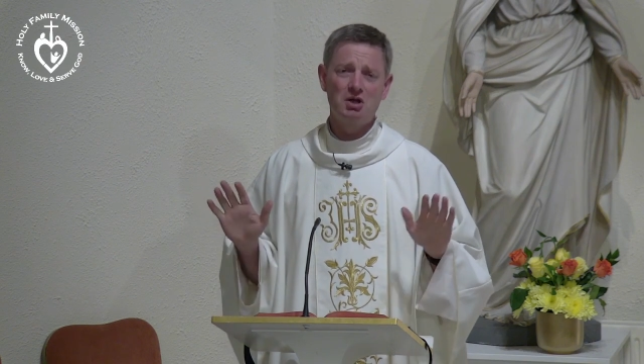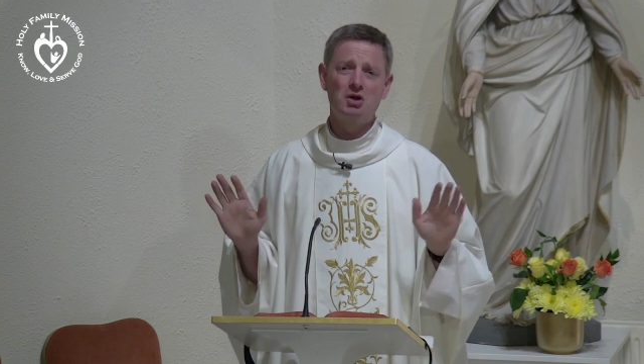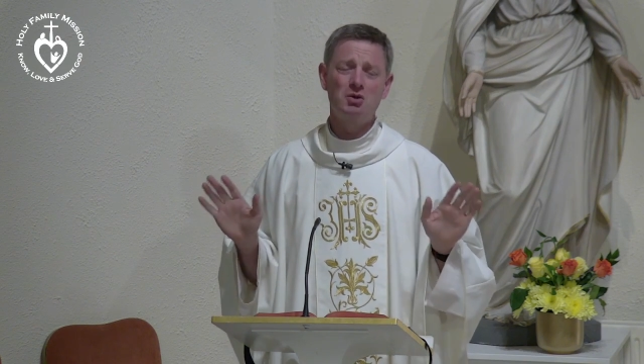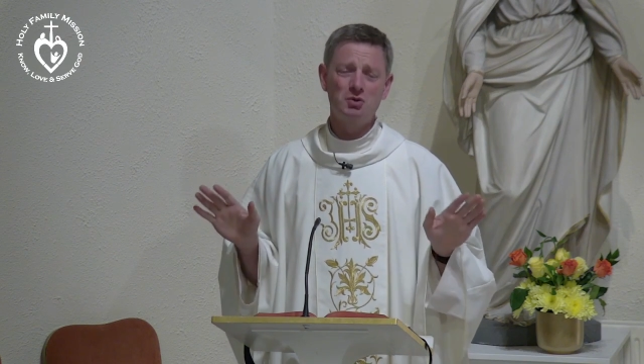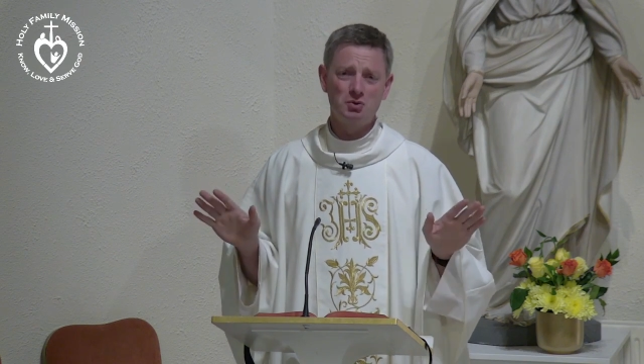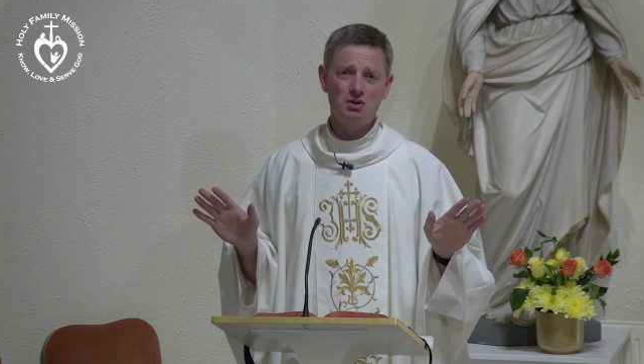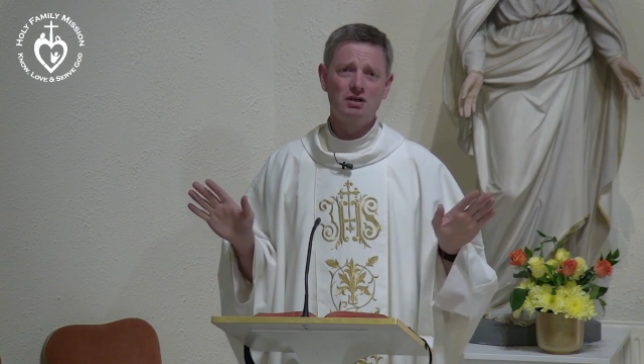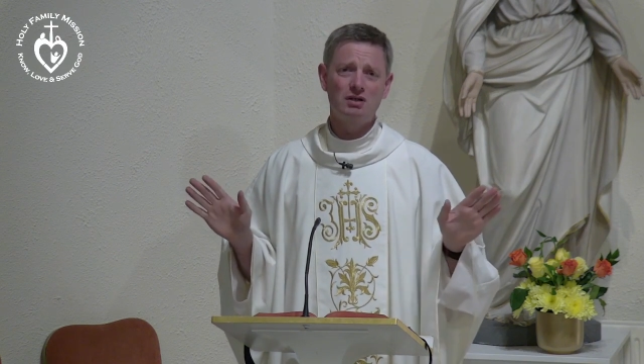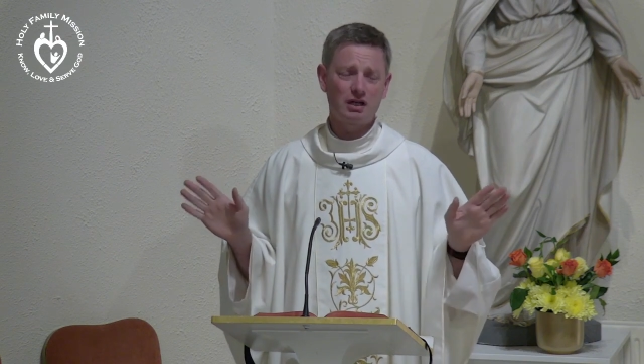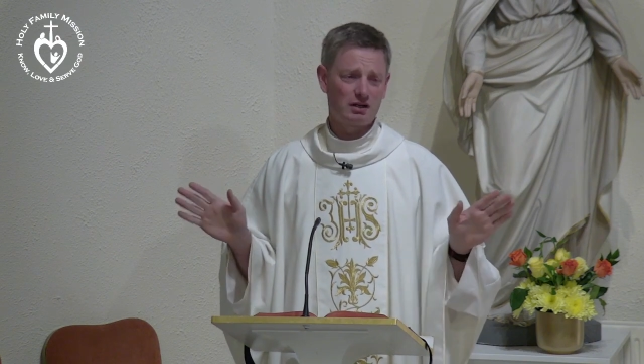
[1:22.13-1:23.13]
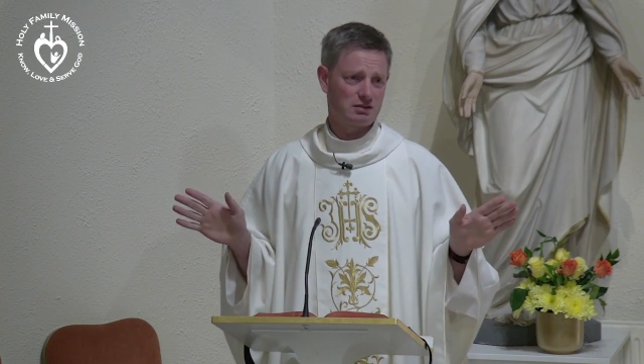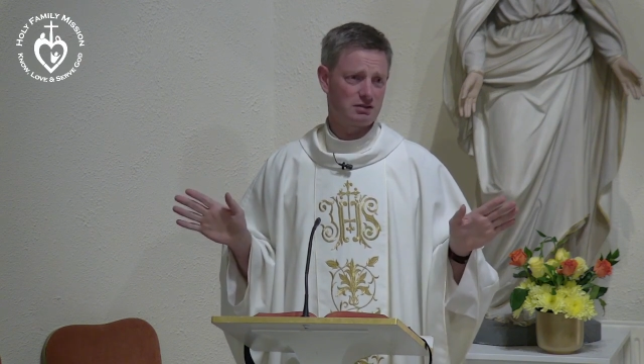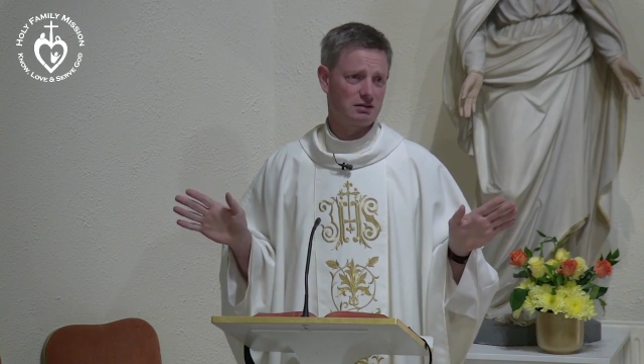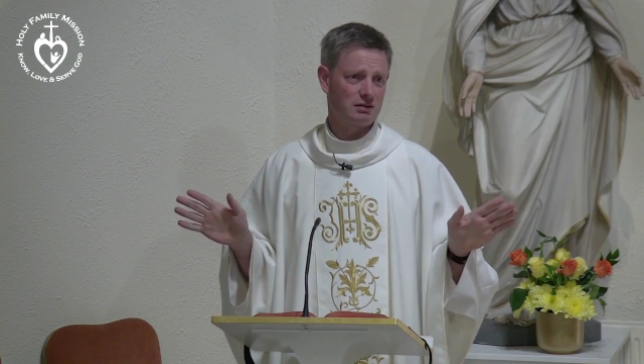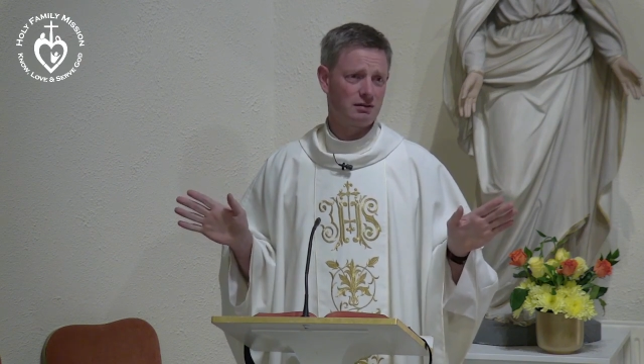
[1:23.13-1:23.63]
who cares?
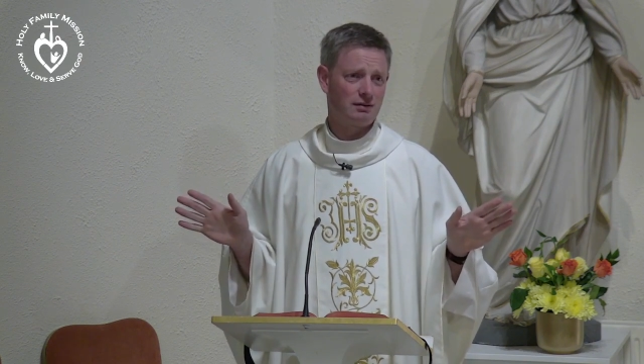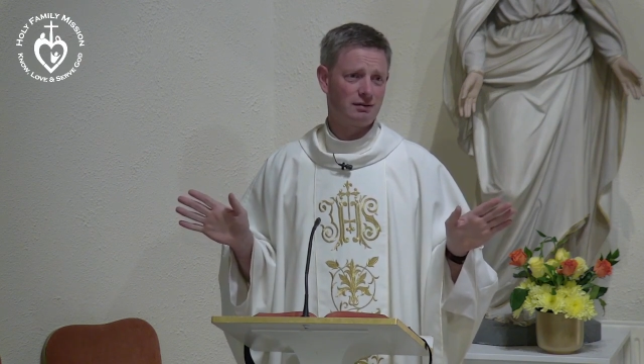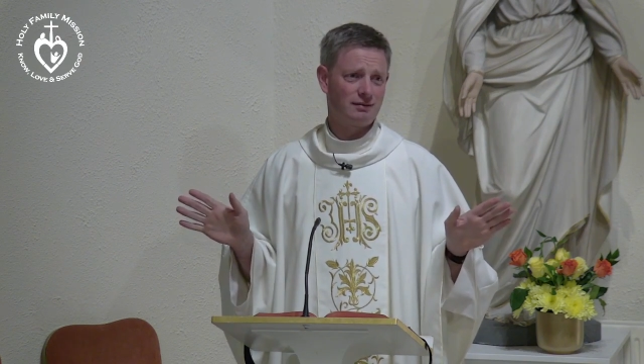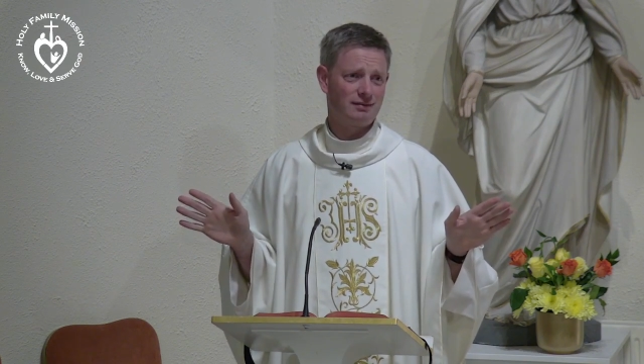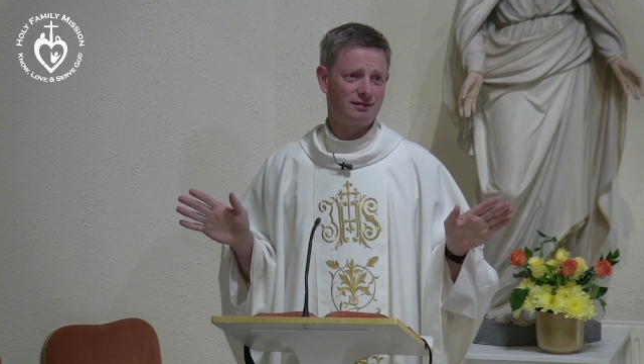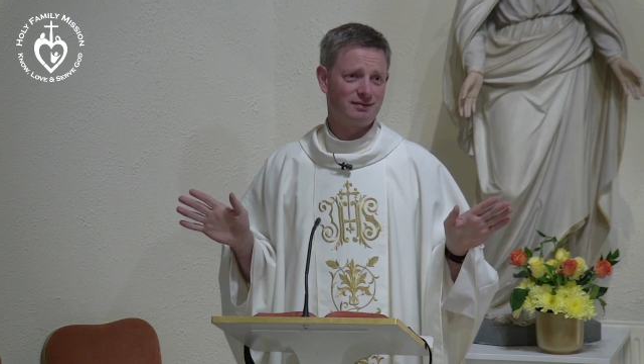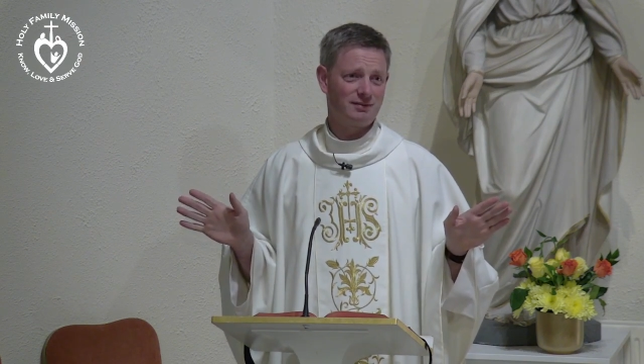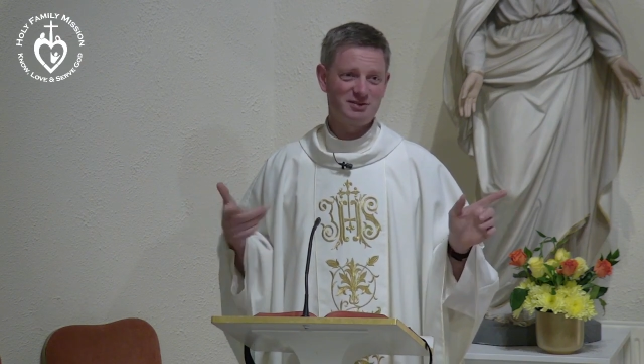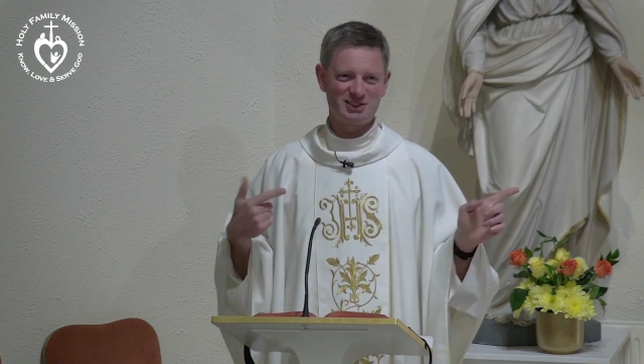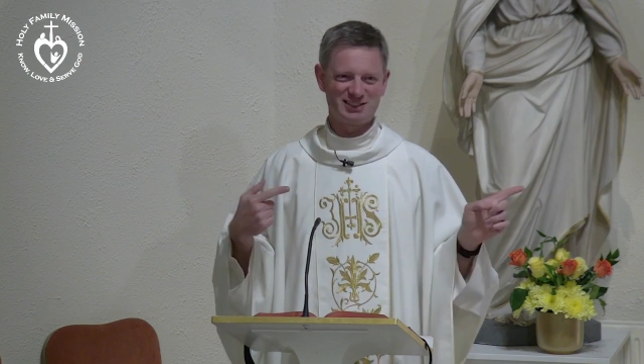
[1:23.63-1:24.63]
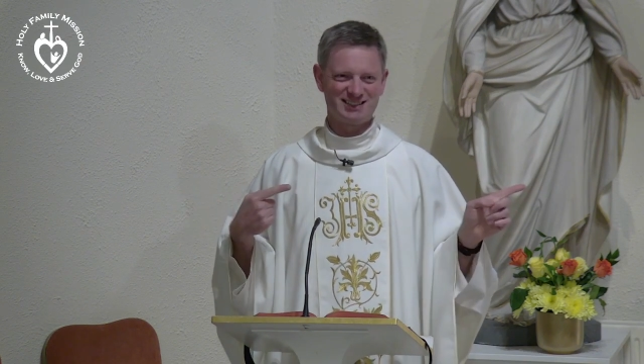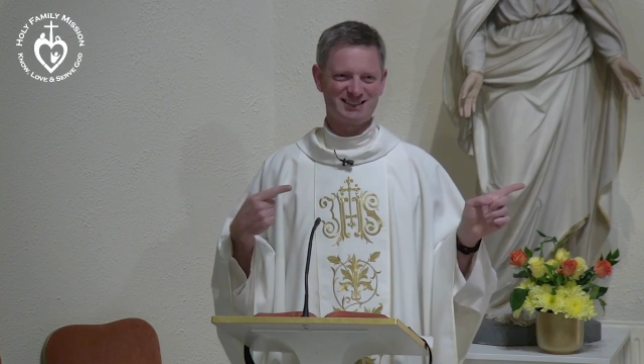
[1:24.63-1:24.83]
We have Jesus.